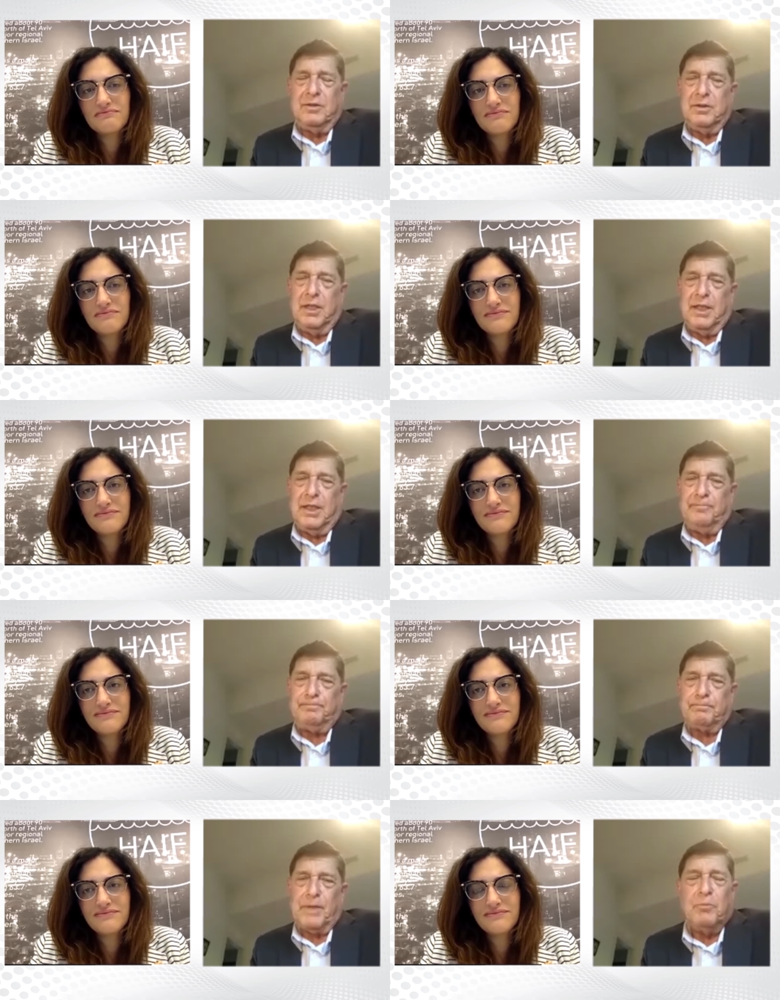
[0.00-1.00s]
Speaker 1: uh,
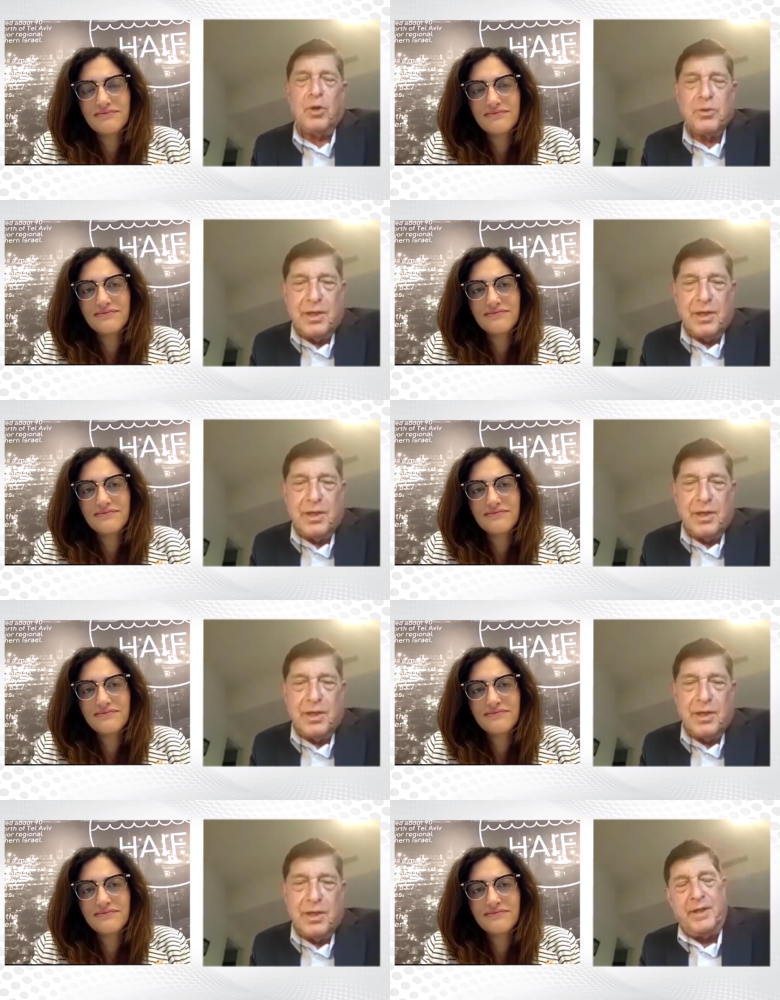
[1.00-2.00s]
model of
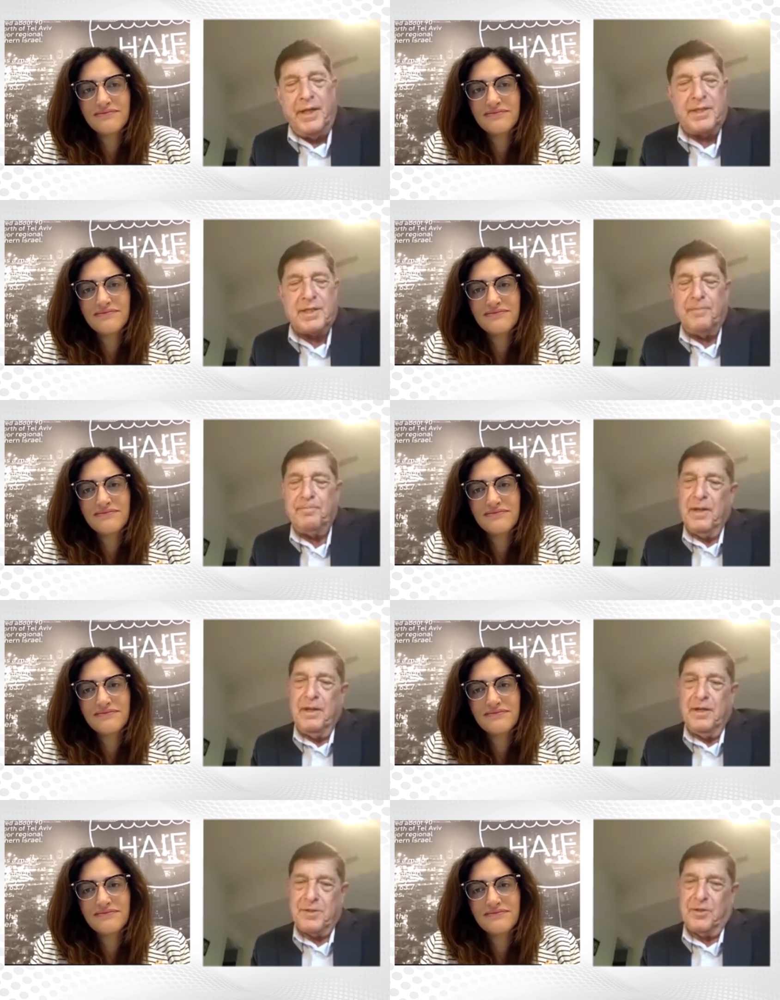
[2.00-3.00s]
politics
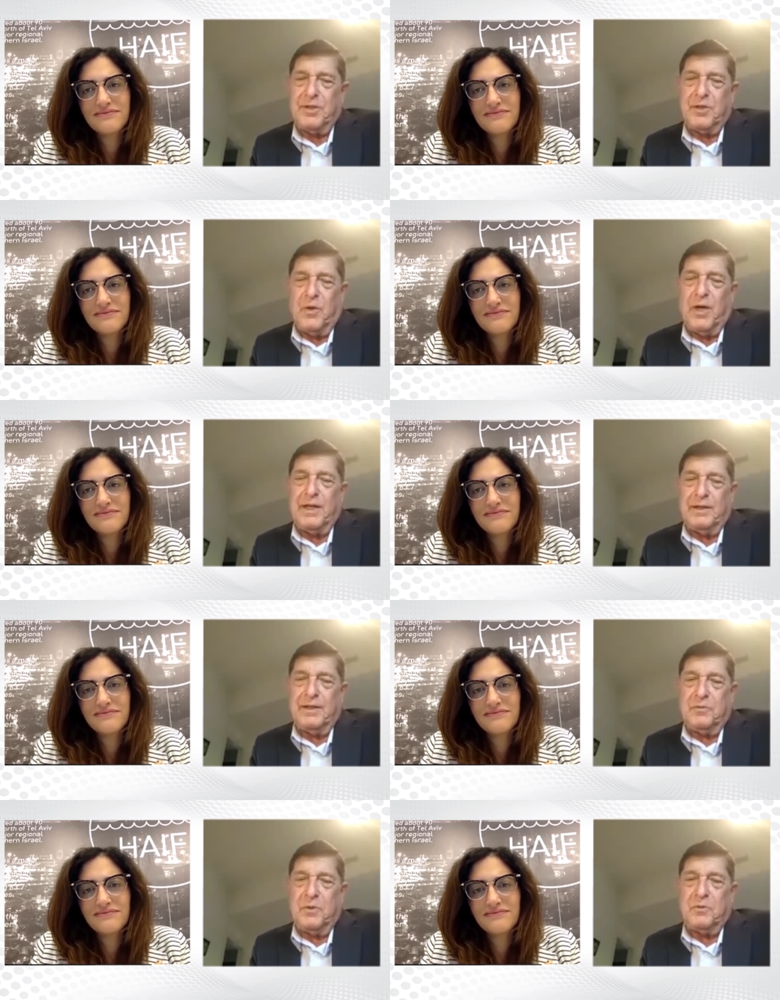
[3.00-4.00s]
is not the one
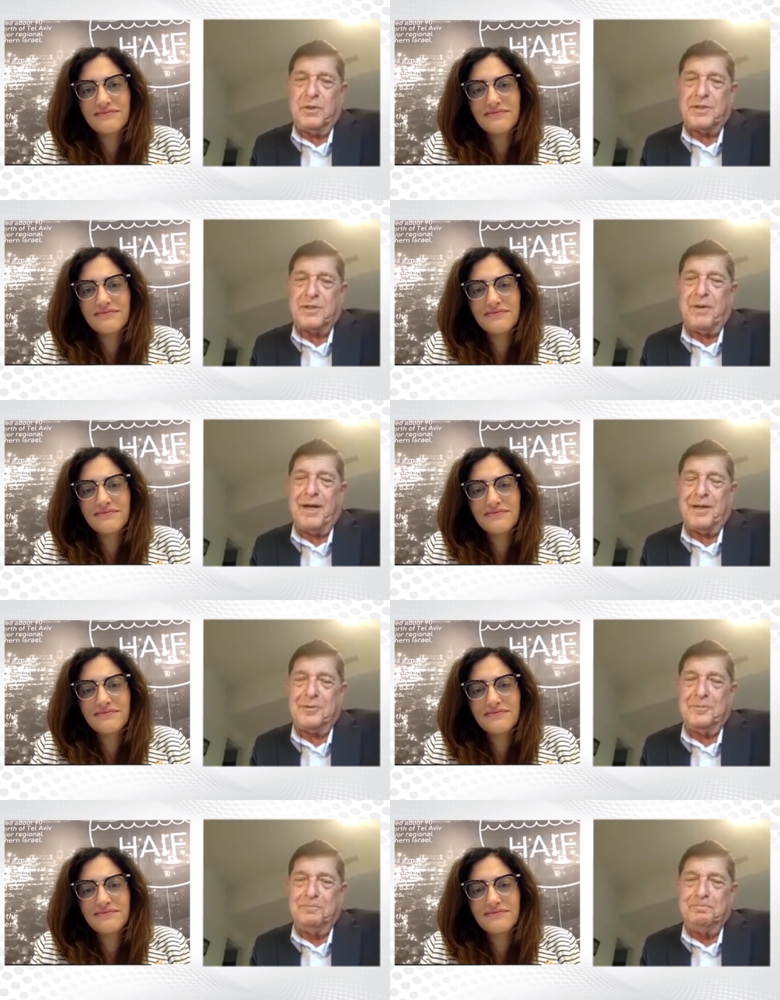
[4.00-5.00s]
that we will aspire
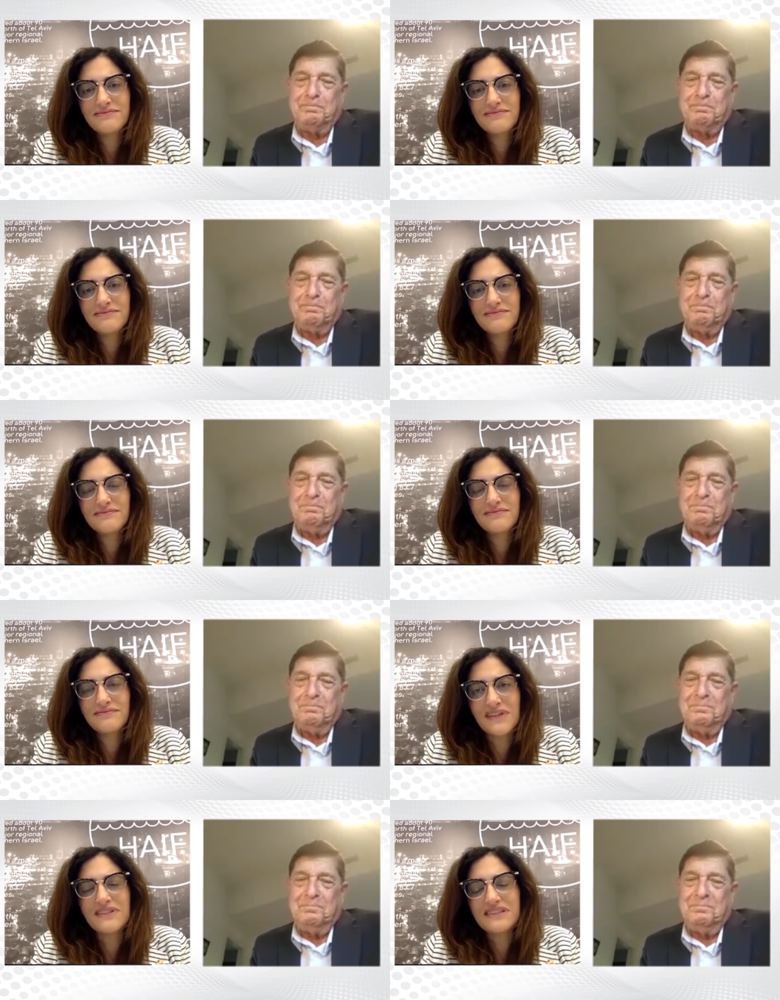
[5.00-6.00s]
to.
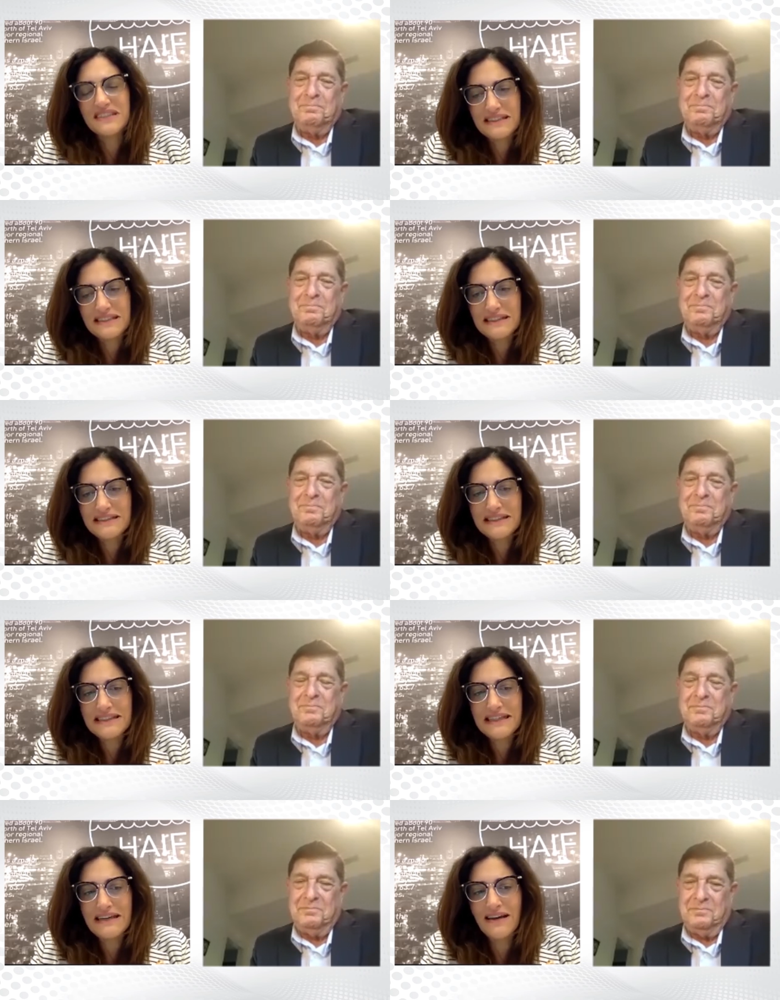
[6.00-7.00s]
Speaker 2: Indeed, indeed,
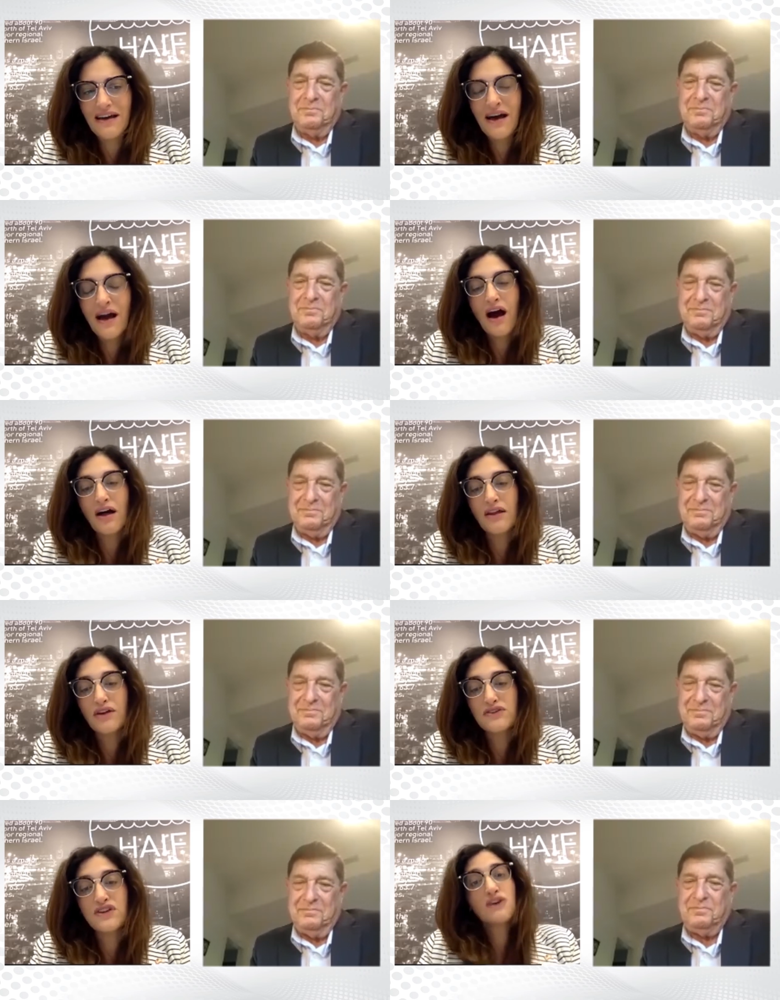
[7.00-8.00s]
and uh,
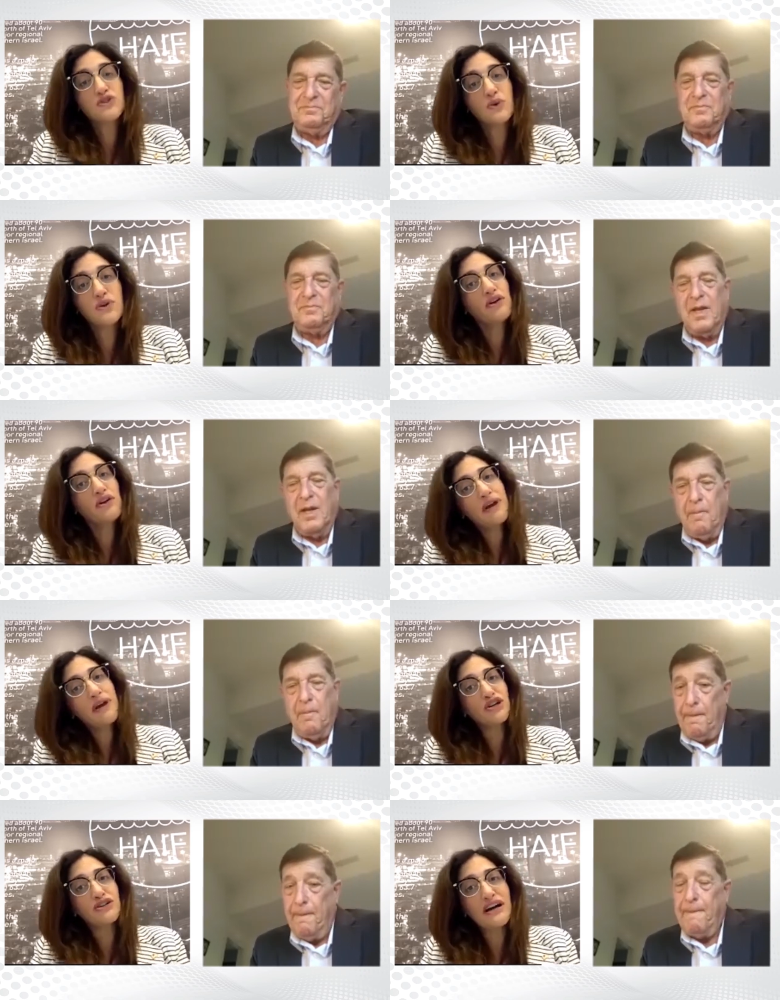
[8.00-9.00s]
there's also another
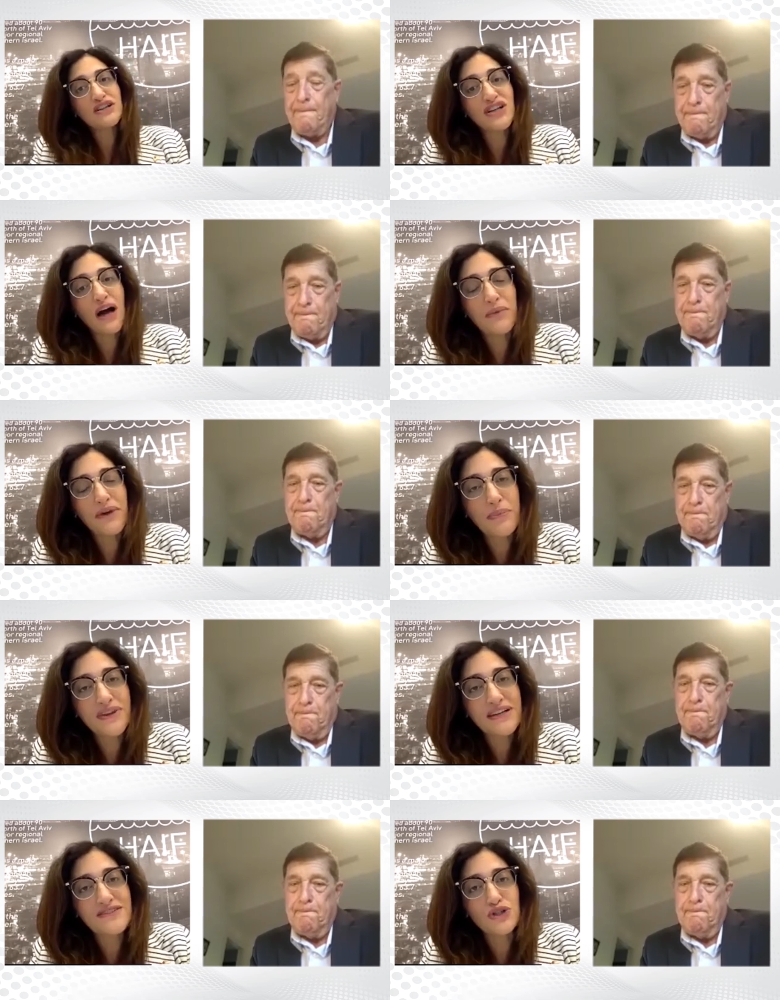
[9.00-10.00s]
major election coming up,
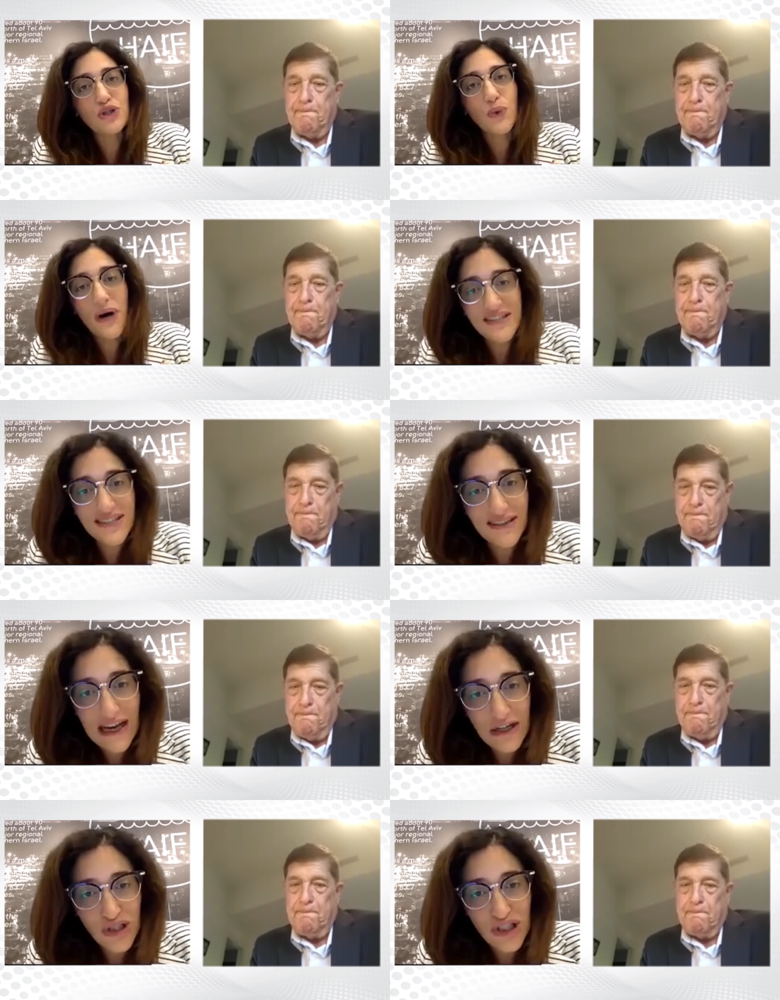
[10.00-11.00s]
and that's the U S
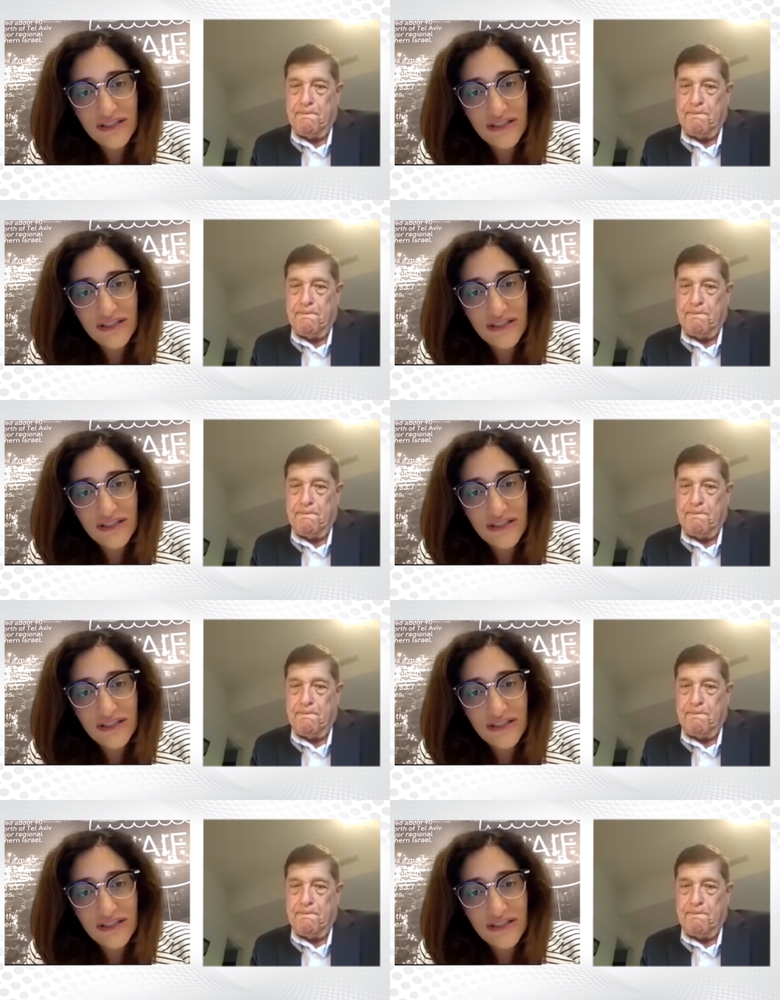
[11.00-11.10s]
election.